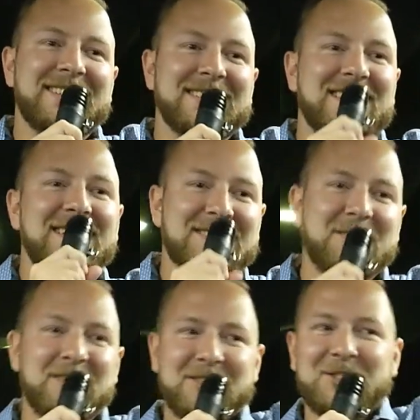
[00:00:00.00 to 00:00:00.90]
It is
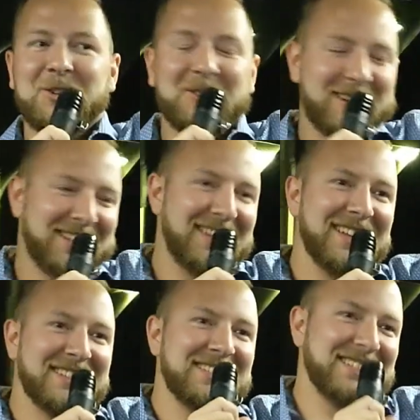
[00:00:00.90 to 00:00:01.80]
history joke,
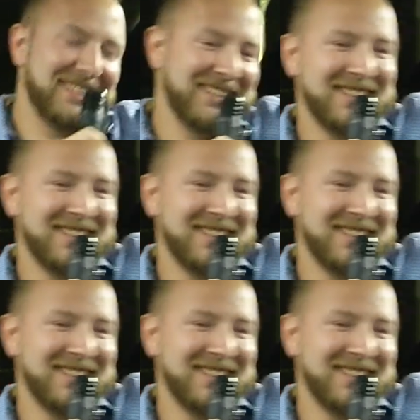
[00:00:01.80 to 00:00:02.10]
yes.